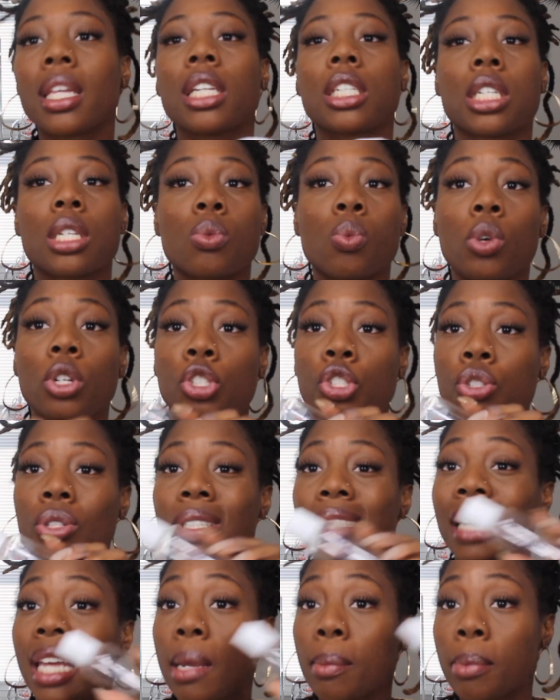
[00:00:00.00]
They just want you
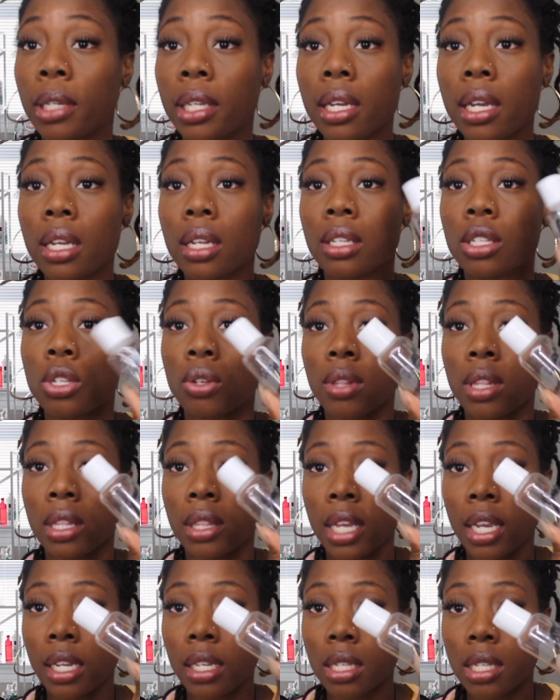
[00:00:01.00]
to label it so
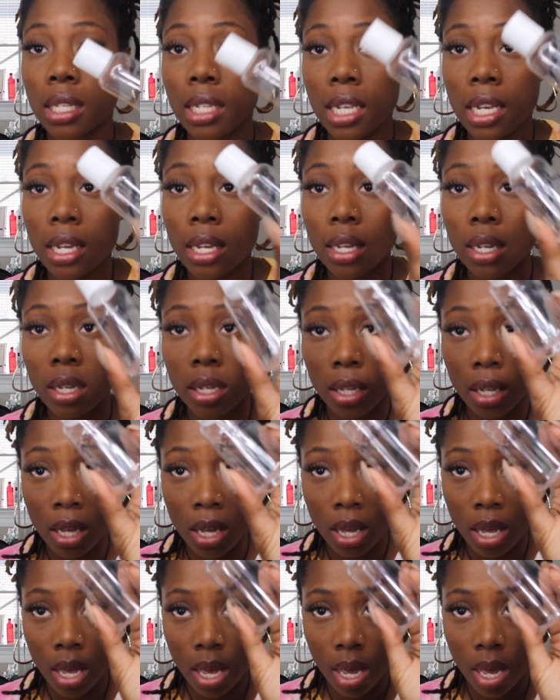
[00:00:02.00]
that they can see it.